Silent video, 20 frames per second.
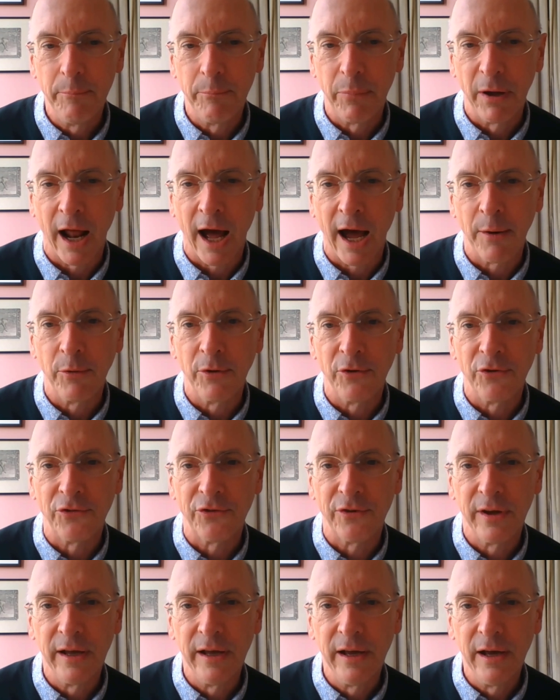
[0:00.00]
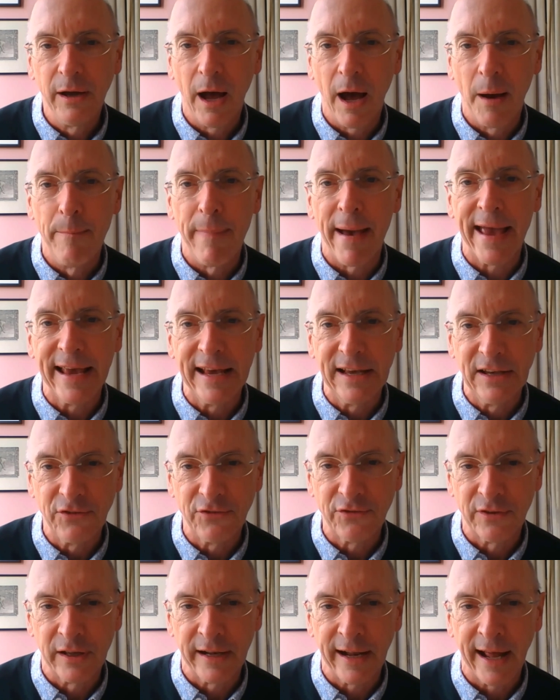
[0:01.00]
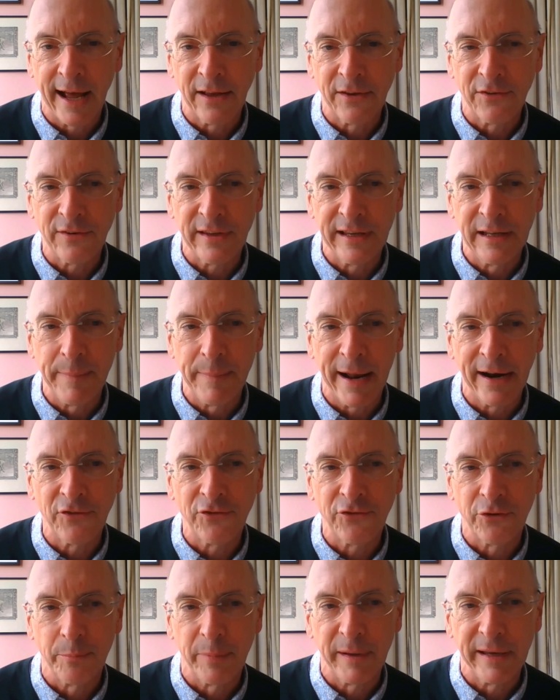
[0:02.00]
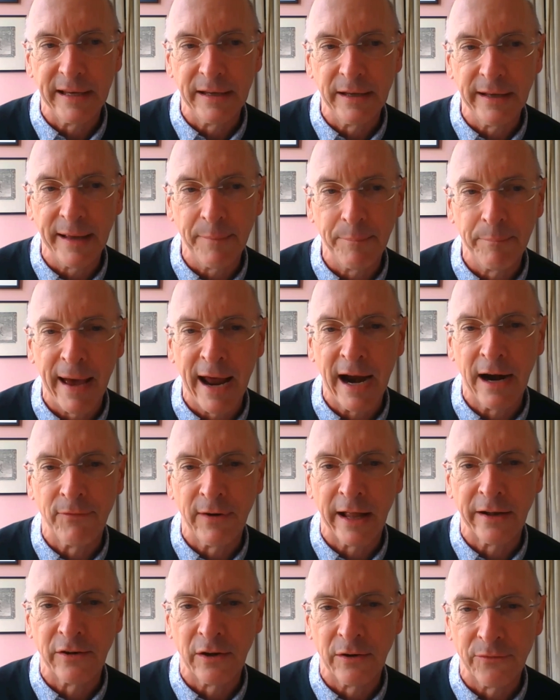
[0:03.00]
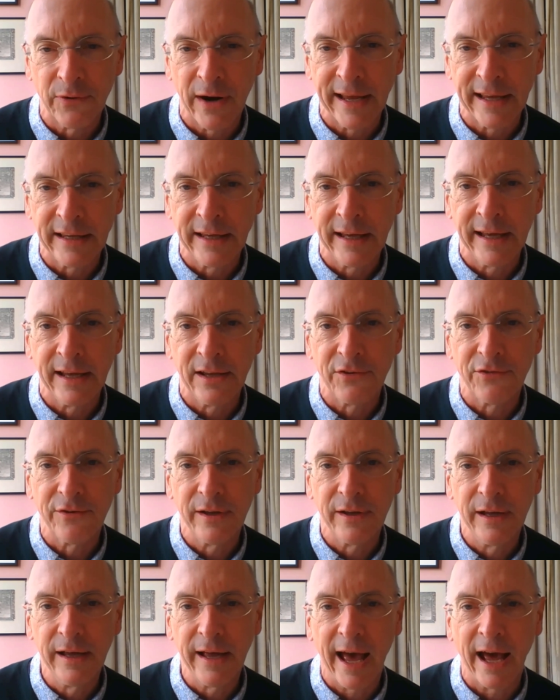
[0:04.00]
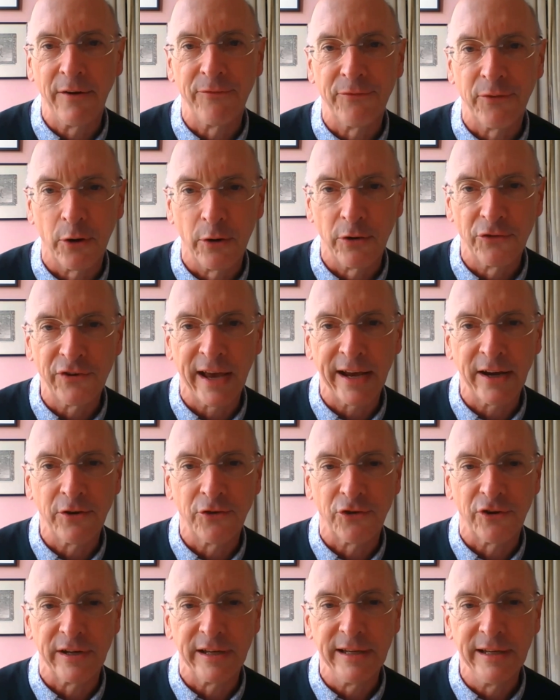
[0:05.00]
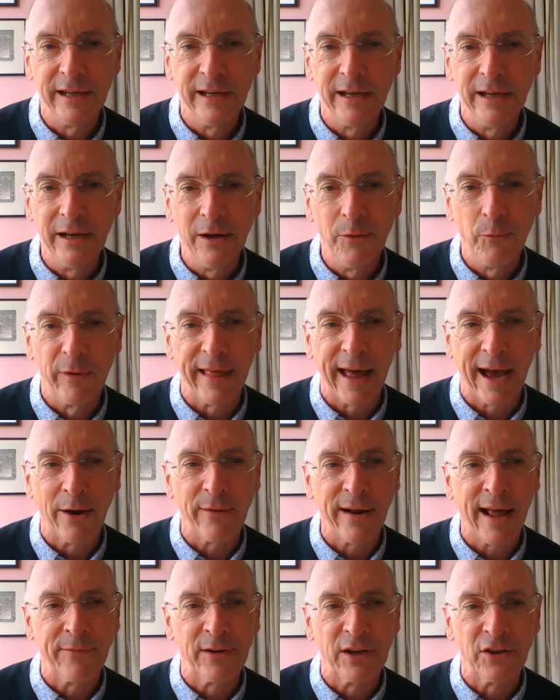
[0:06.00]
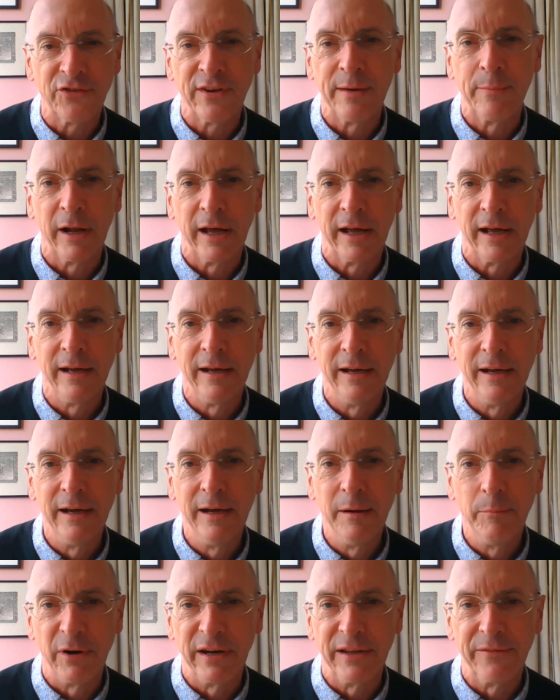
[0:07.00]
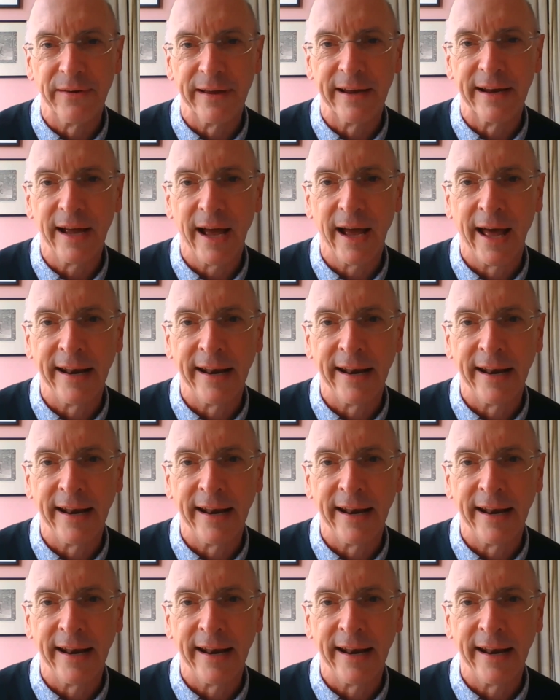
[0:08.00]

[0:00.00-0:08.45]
But I was amazed that as he'd managed to be mayor of London for 8 years and foreign secretary without having a similar briefing.